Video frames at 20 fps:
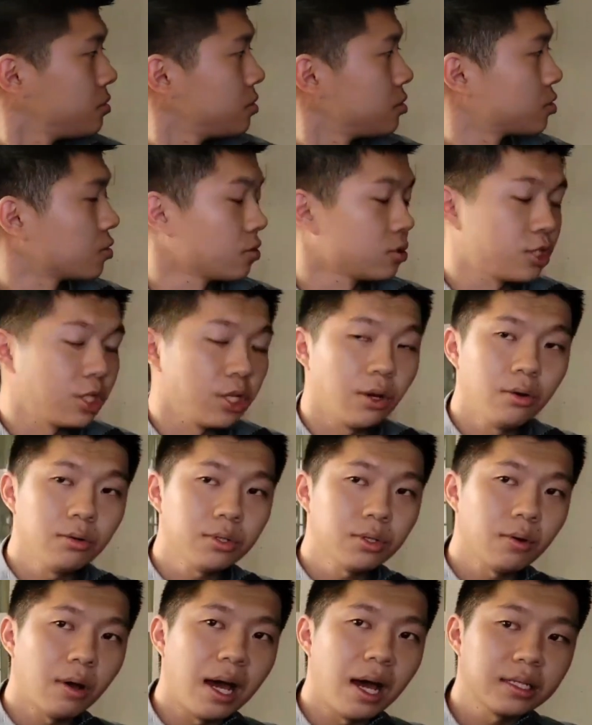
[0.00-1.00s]
so she
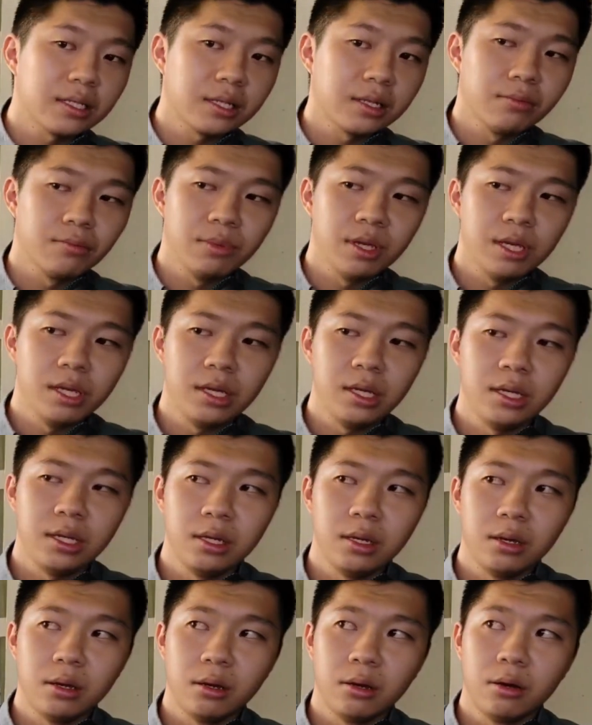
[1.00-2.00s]
also asked me,
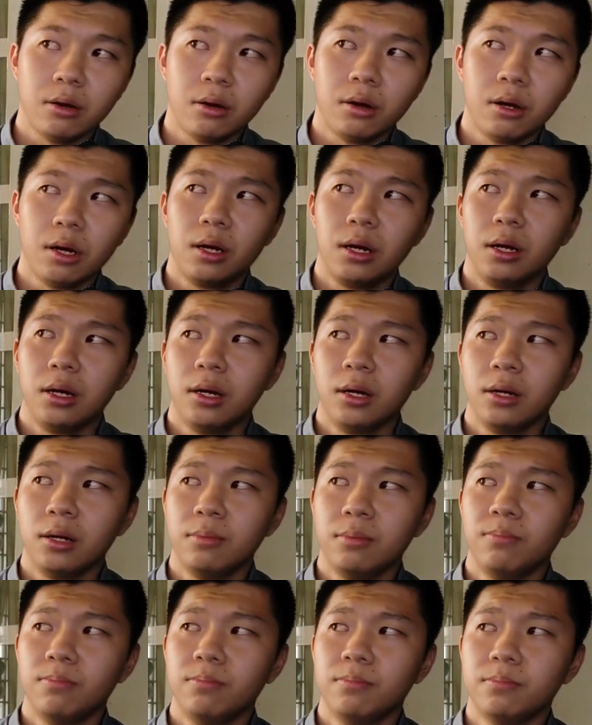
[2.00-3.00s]

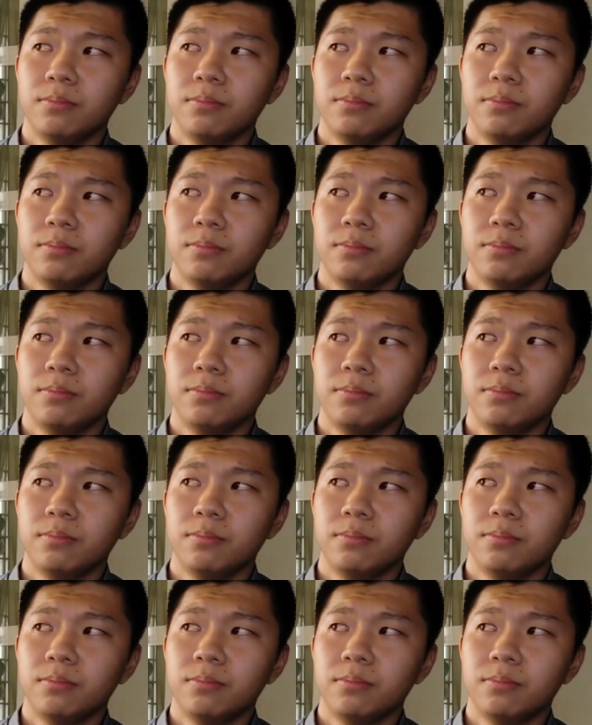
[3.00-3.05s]
other